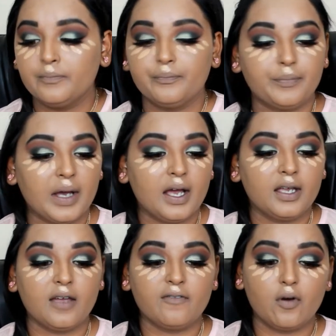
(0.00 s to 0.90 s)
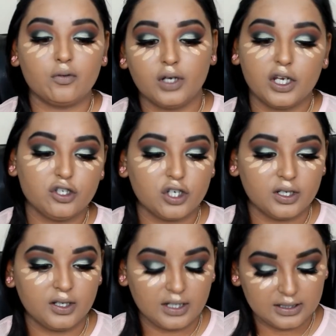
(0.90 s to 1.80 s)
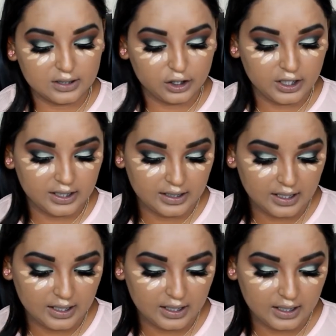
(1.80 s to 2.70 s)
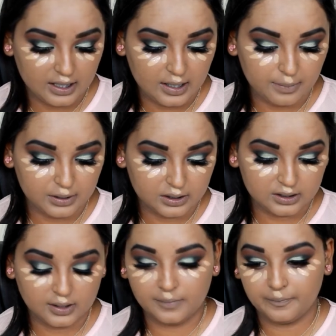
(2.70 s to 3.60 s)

my foundation is looking a bit